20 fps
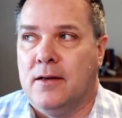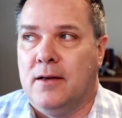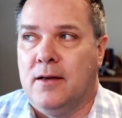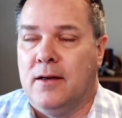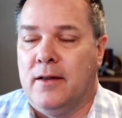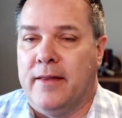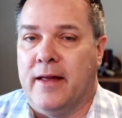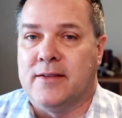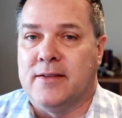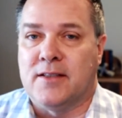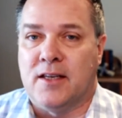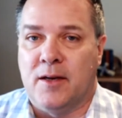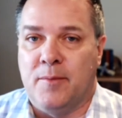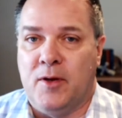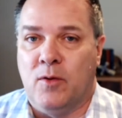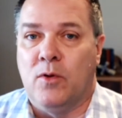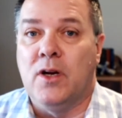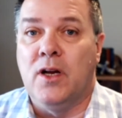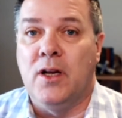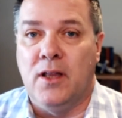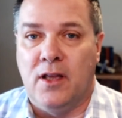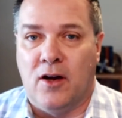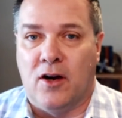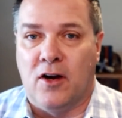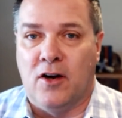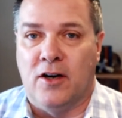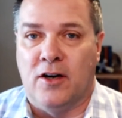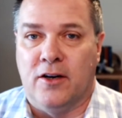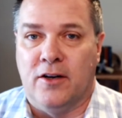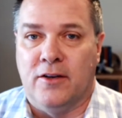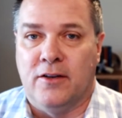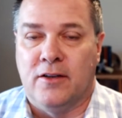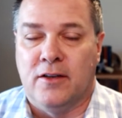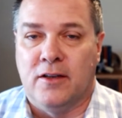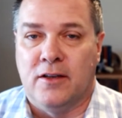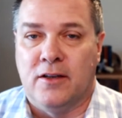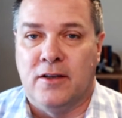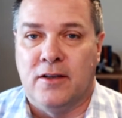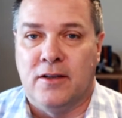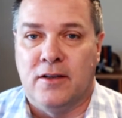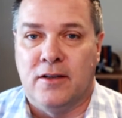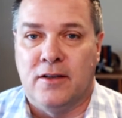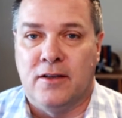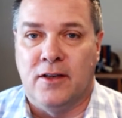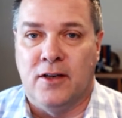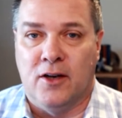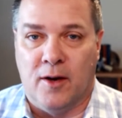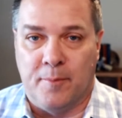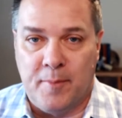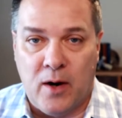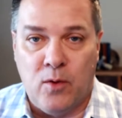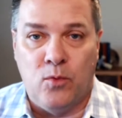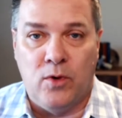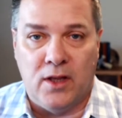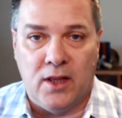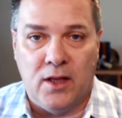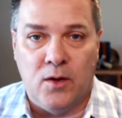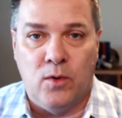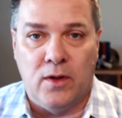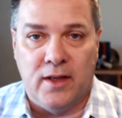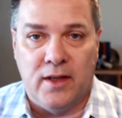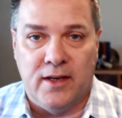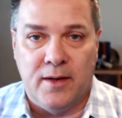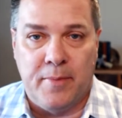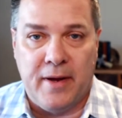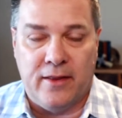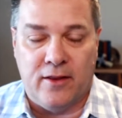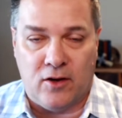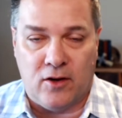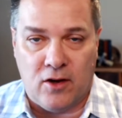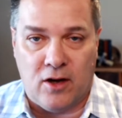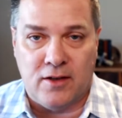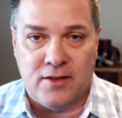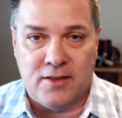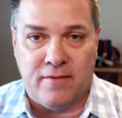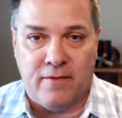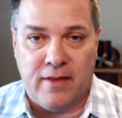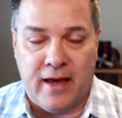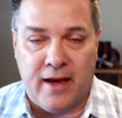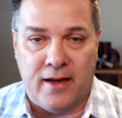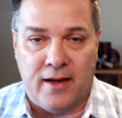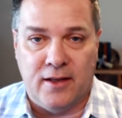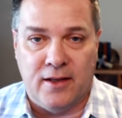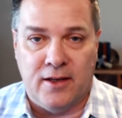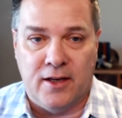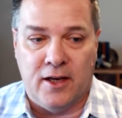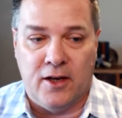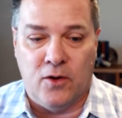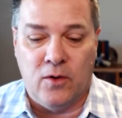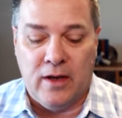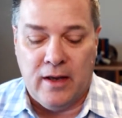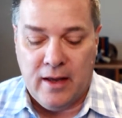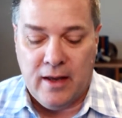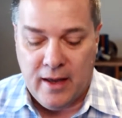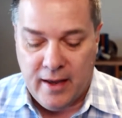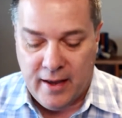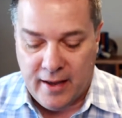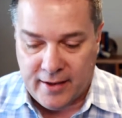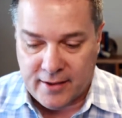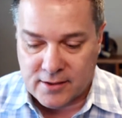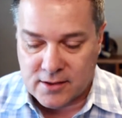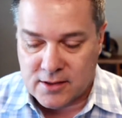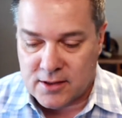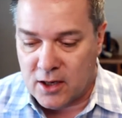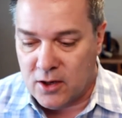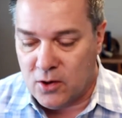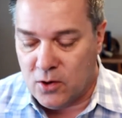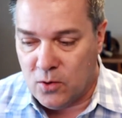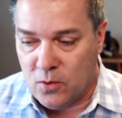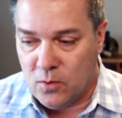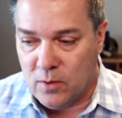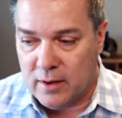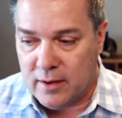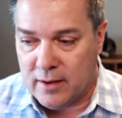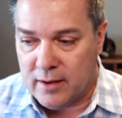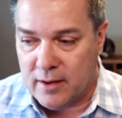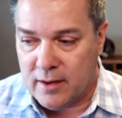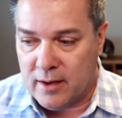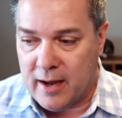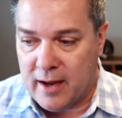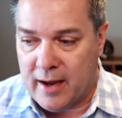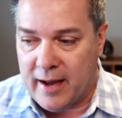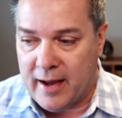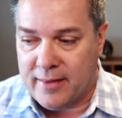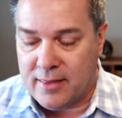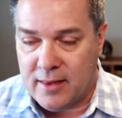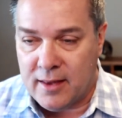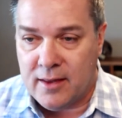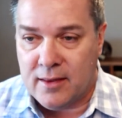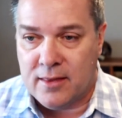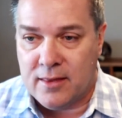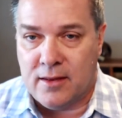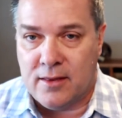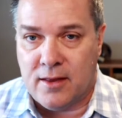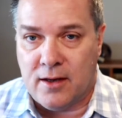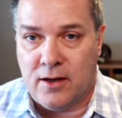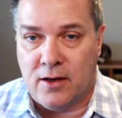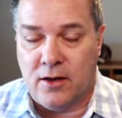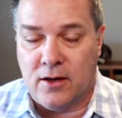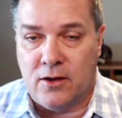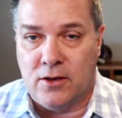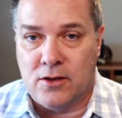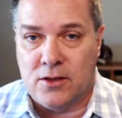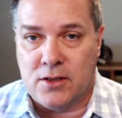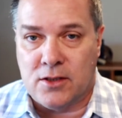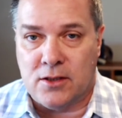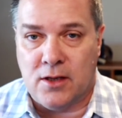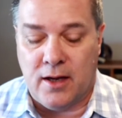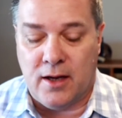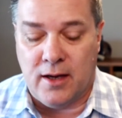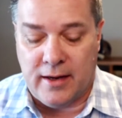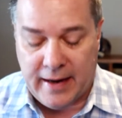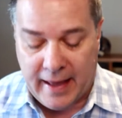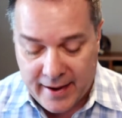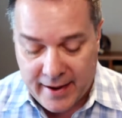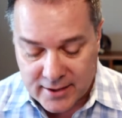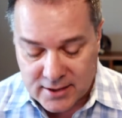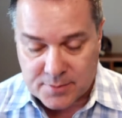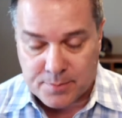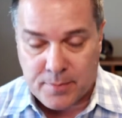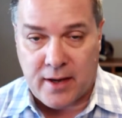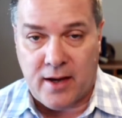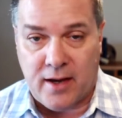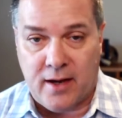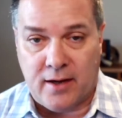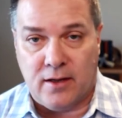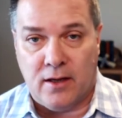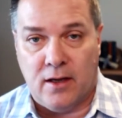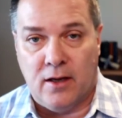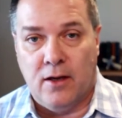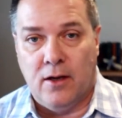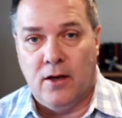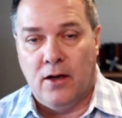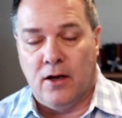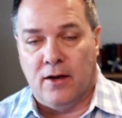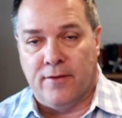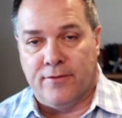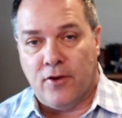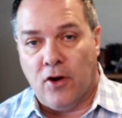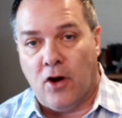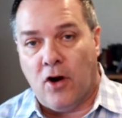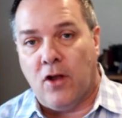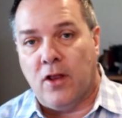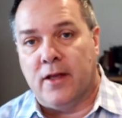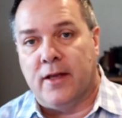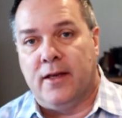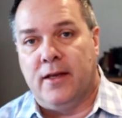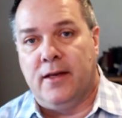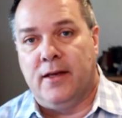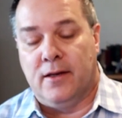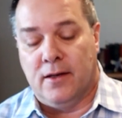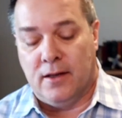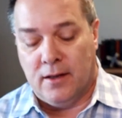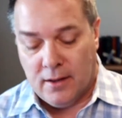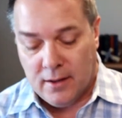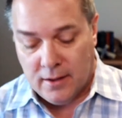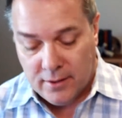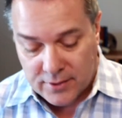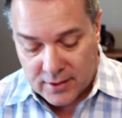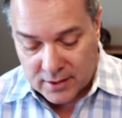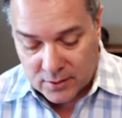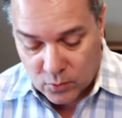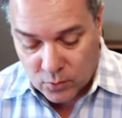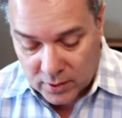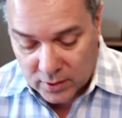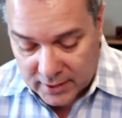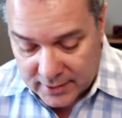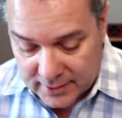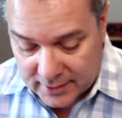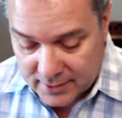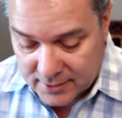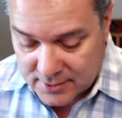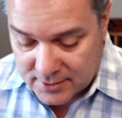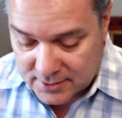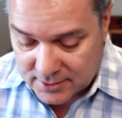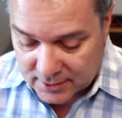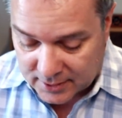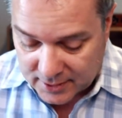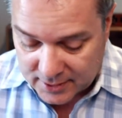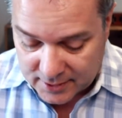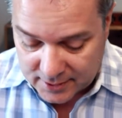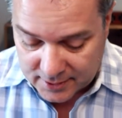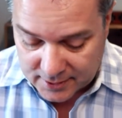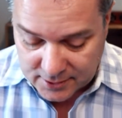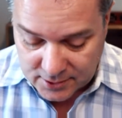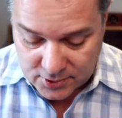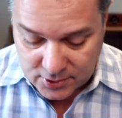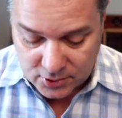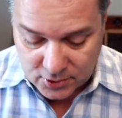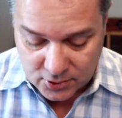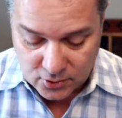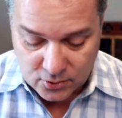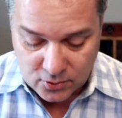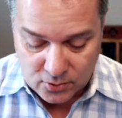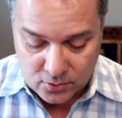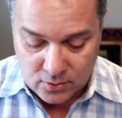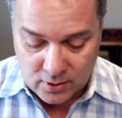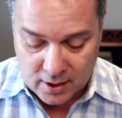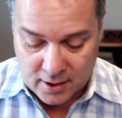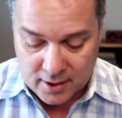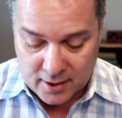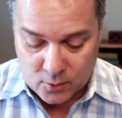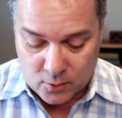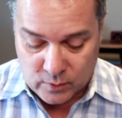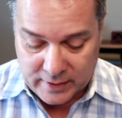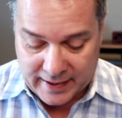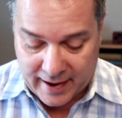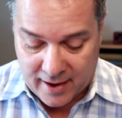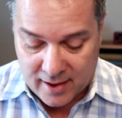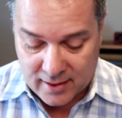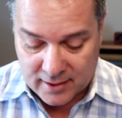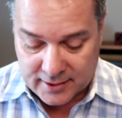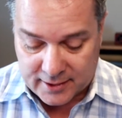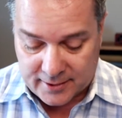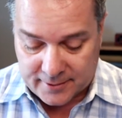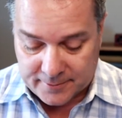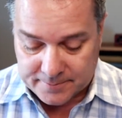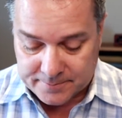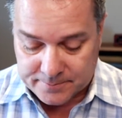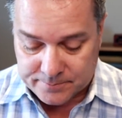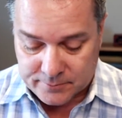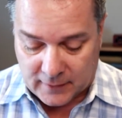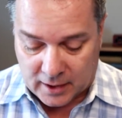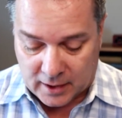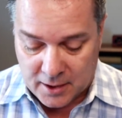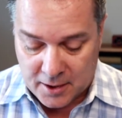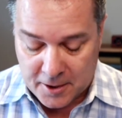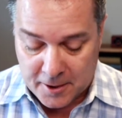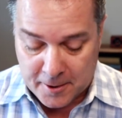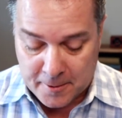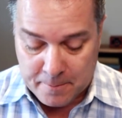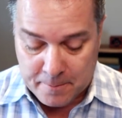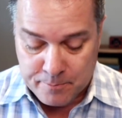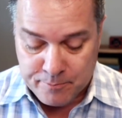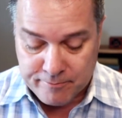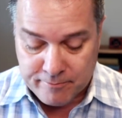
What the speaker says: that's going to be really hard. Am I really willing to pay the cost of that?" And so I think that there's an aspect of calling that really needs to get into reality. And